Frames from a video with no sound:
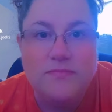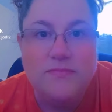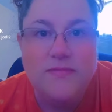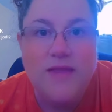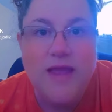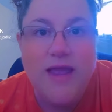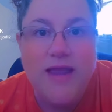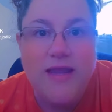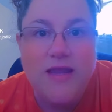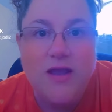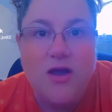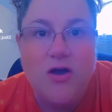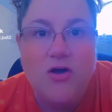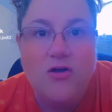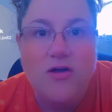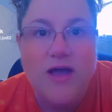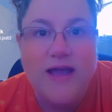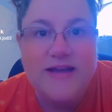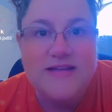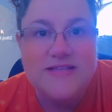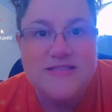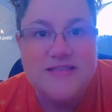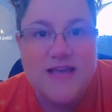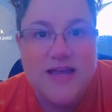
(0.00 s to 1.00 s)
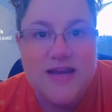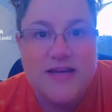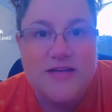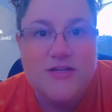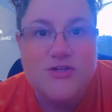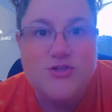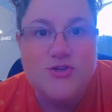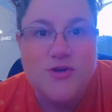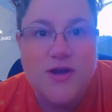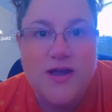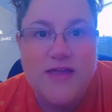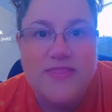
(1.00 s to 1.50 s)
Hey y'all, I decided to
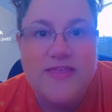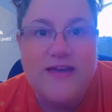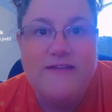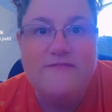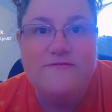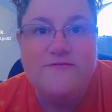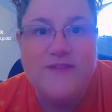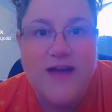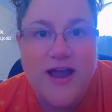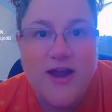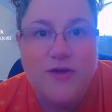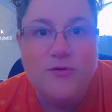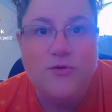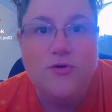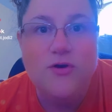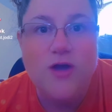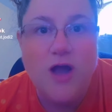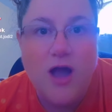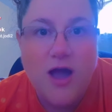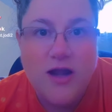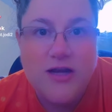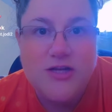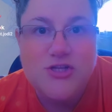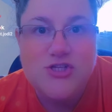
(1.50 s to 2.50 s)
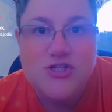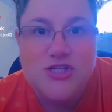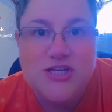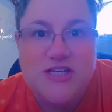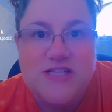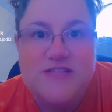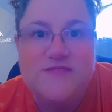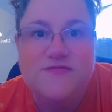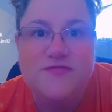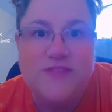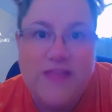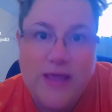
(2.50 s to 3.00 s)
try that viral cottage
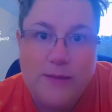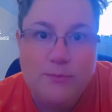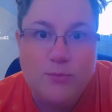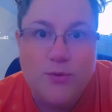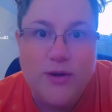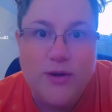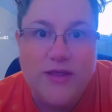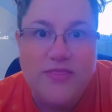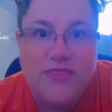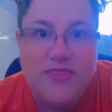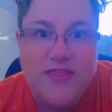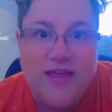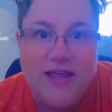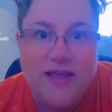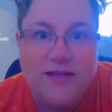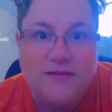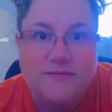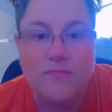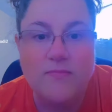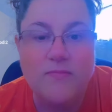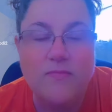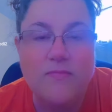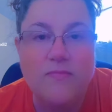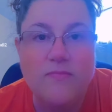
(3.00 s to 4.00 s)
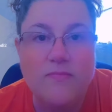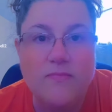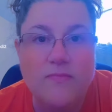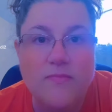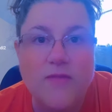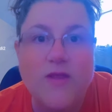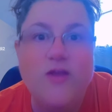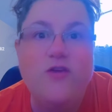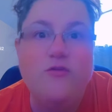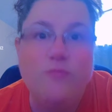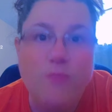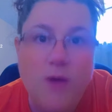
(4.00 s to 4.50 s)
cheese flatbread thing.
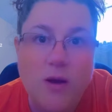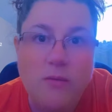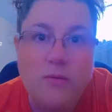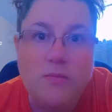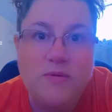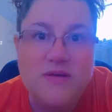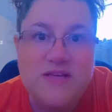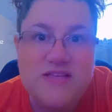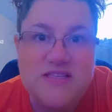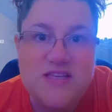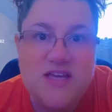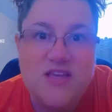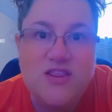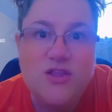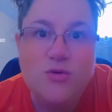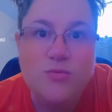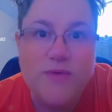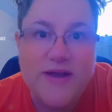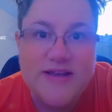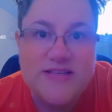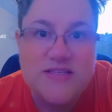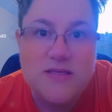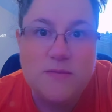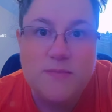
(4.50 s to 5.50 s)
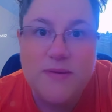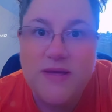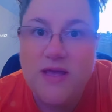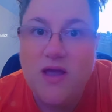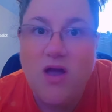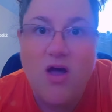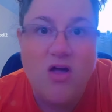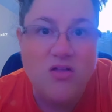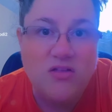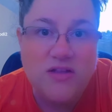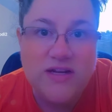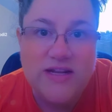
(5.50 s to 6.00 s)
You've probably seen the recipe.
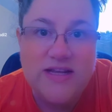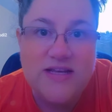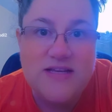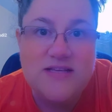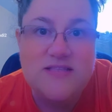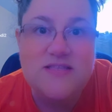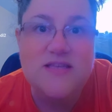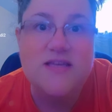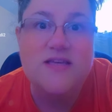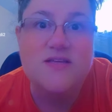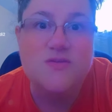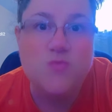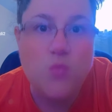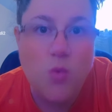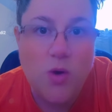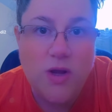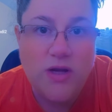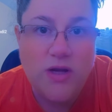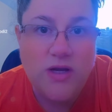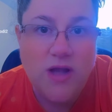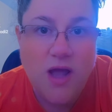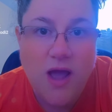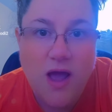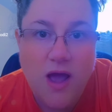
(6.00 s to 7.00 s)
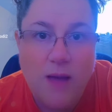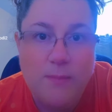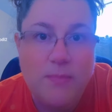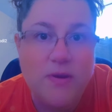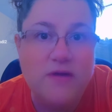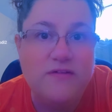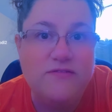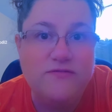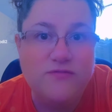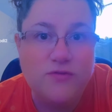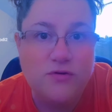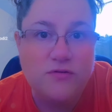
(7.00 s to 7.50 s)
All it is 1 cup
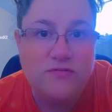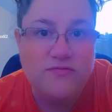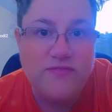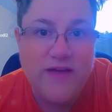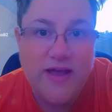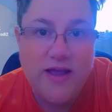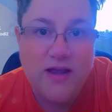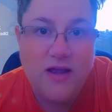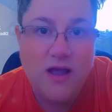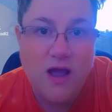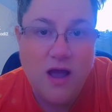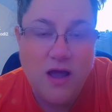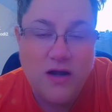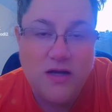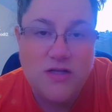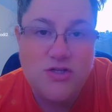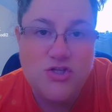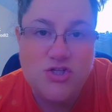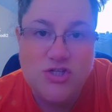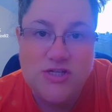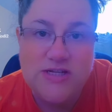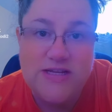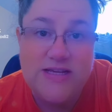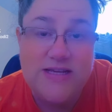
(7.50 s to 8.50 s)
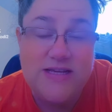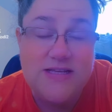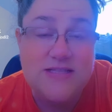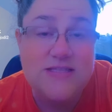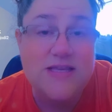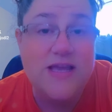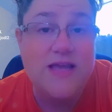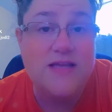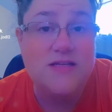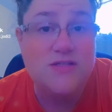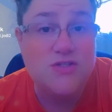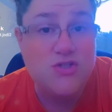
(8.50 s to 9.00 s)
of full-fat cottage cheese
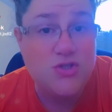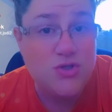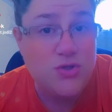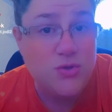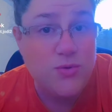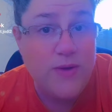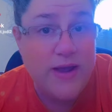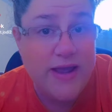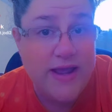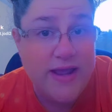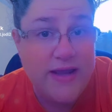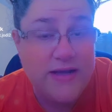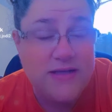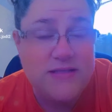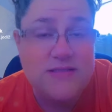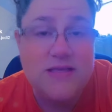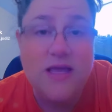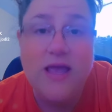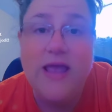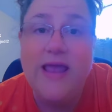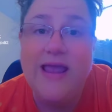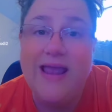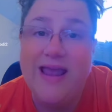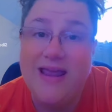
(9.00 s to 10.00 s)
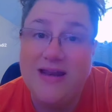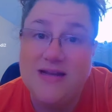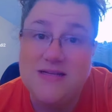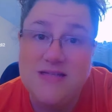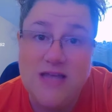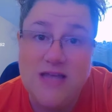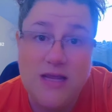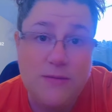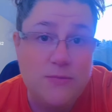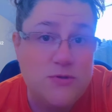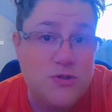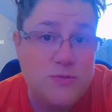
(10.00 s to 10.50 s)
and 2 eggs and a
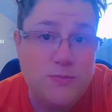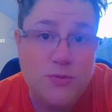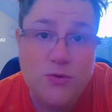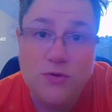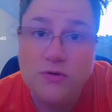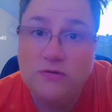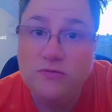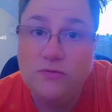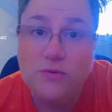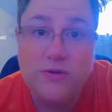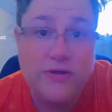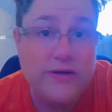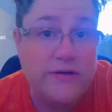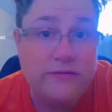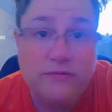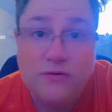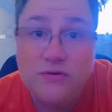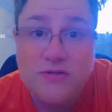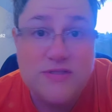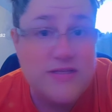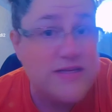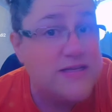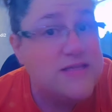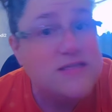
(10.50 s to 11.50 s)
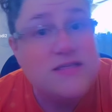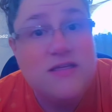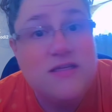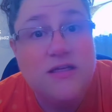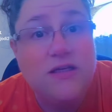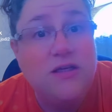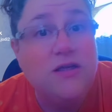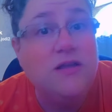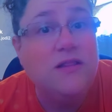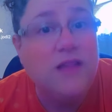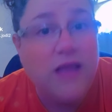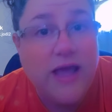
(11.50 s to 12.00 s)
tablespoon of whatever seasoning
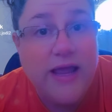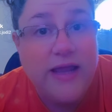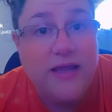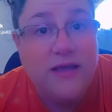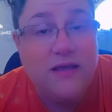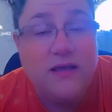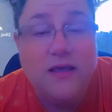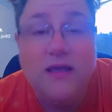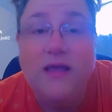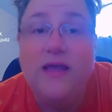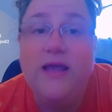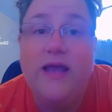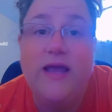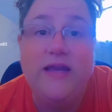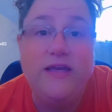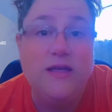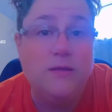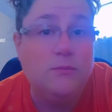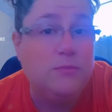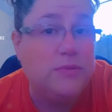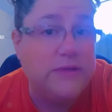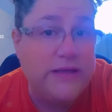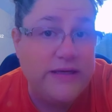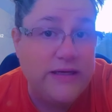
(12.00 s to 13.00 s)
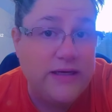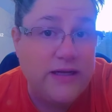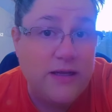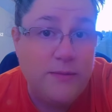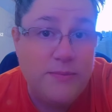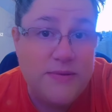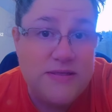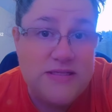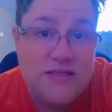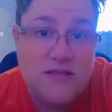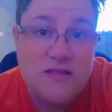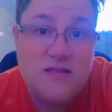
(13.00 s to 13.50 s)
you like, and you blend it up
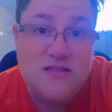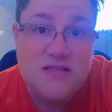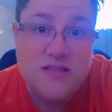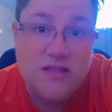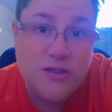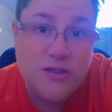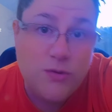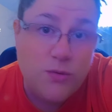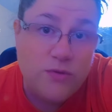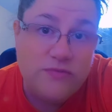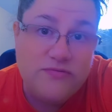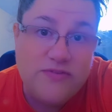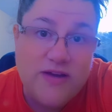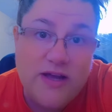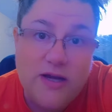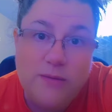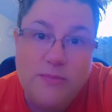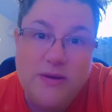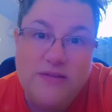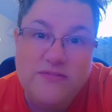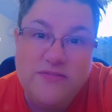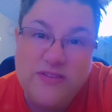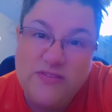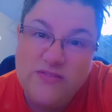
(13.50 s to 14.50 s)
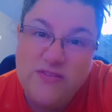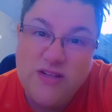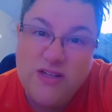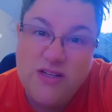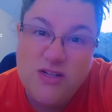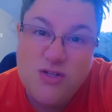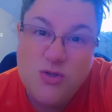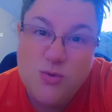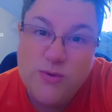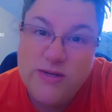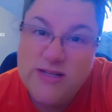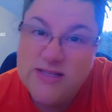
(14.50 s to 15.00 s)
until it's liquefied, about 15 to
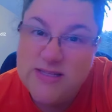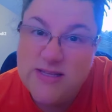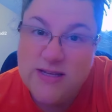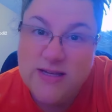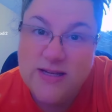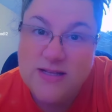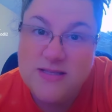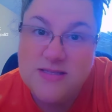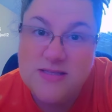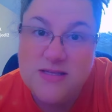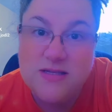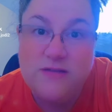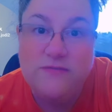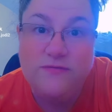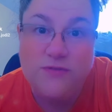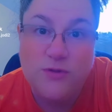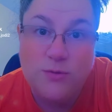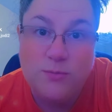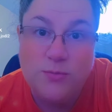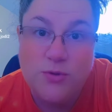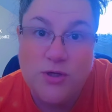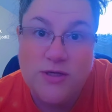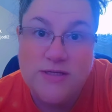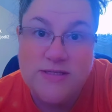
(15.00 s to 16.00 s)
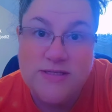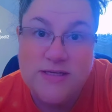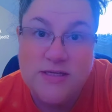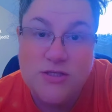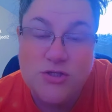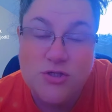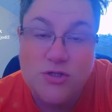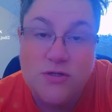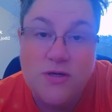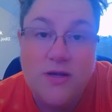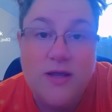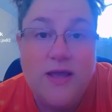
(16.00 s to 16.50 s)
20 seconds in a food
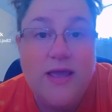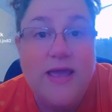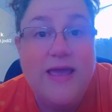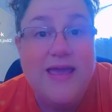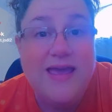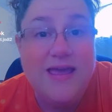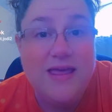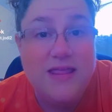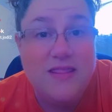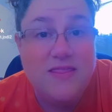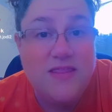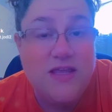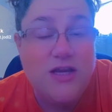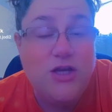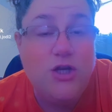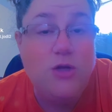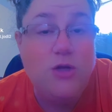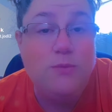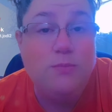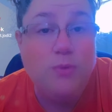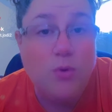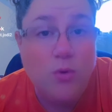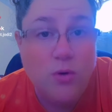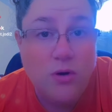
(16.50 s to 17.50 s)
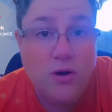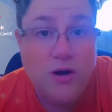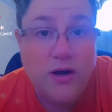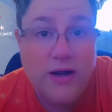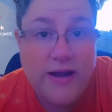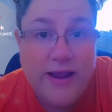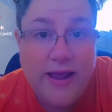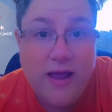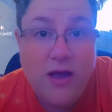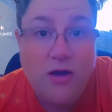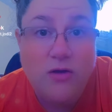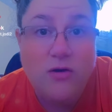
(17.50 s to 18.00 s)
processor. And then you pour it
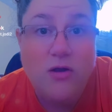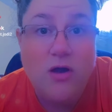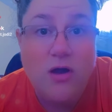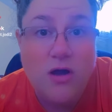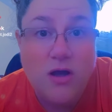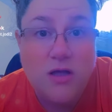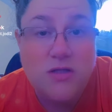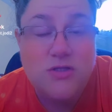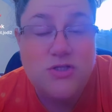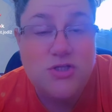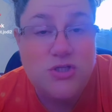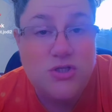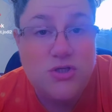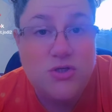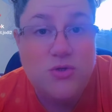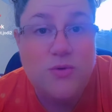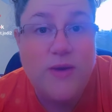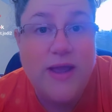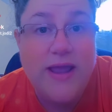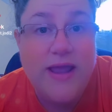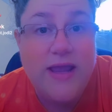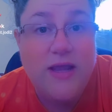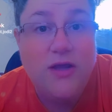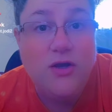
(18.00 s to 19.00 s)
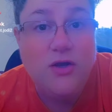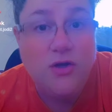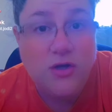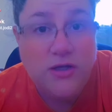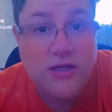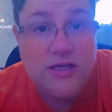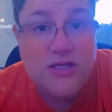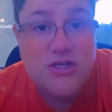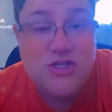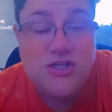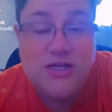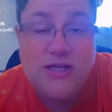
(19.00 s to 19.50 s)
out onto a
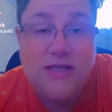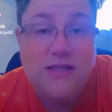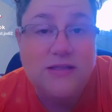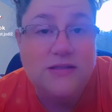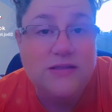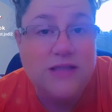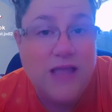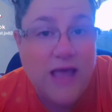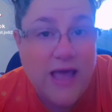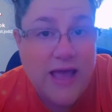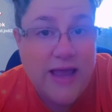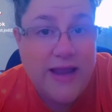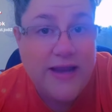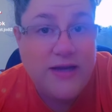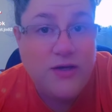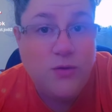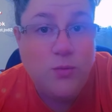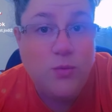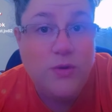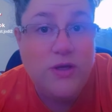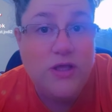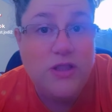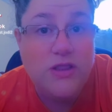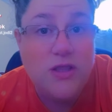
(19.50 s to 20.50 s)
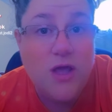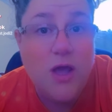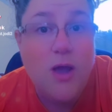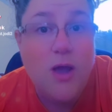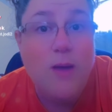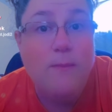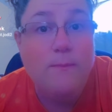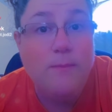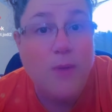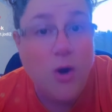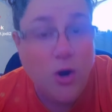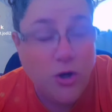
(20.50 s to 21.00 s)
cookie sheet lined with
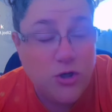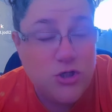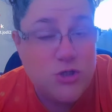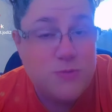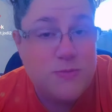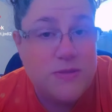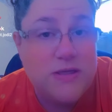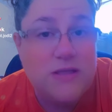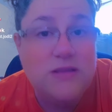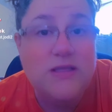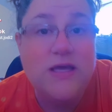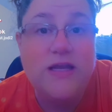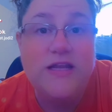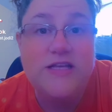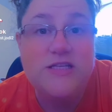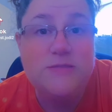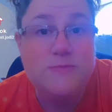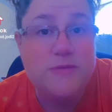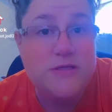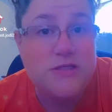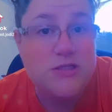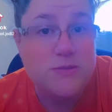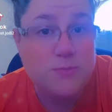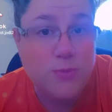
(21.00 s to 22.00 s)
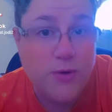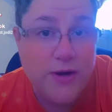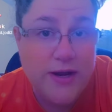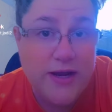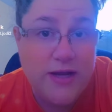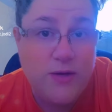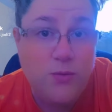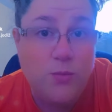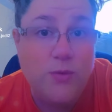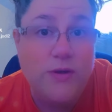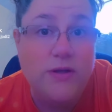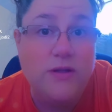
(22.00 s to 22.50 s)
parchment that has been
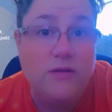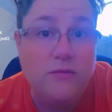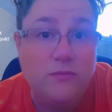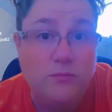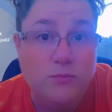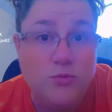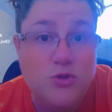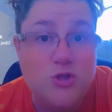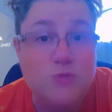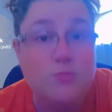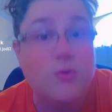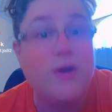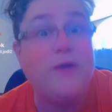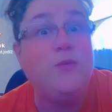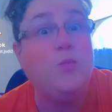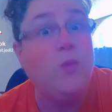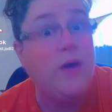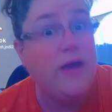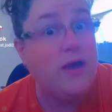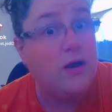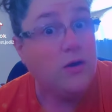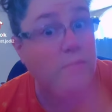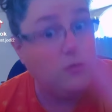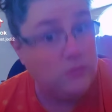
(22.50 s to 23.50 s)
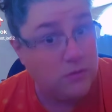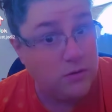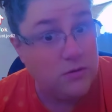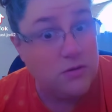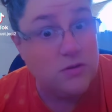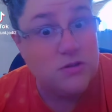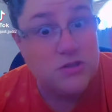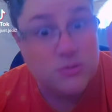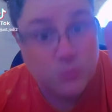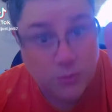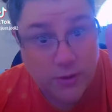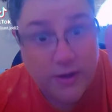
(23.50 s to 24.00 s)
spray it
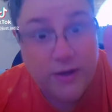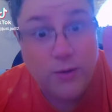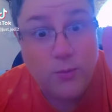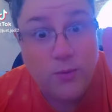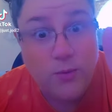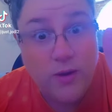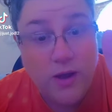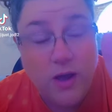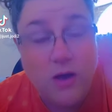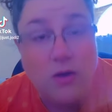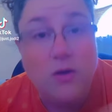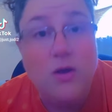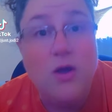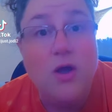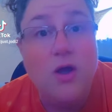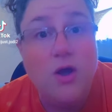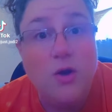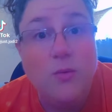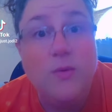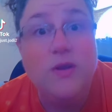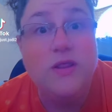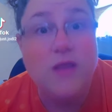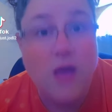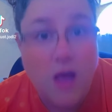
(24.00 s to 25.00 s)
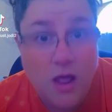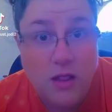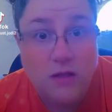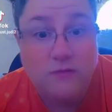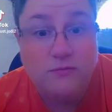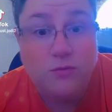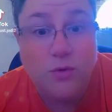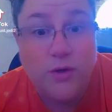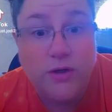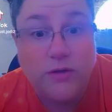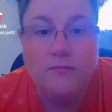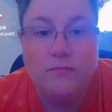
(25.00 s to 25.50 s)
well with olive
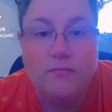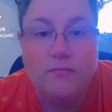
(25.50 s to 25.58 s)
oil.